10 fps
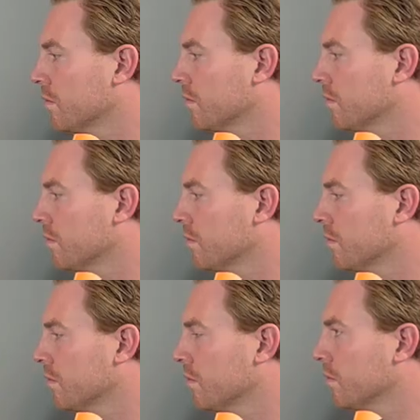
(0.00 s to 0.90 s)

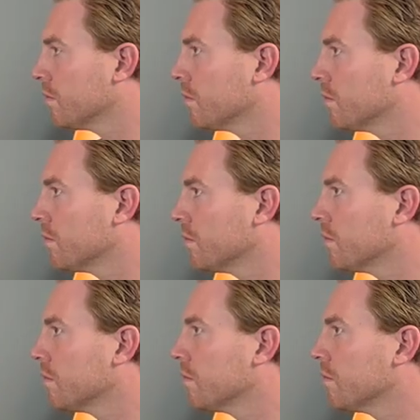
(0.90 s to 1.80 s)

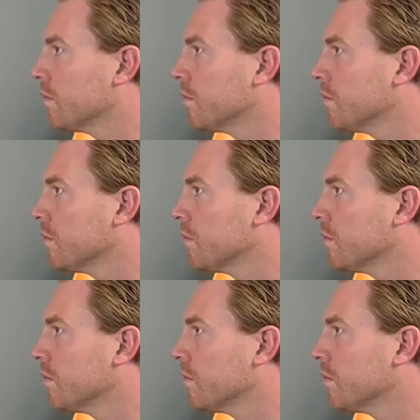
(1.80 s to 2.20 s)
[no speech]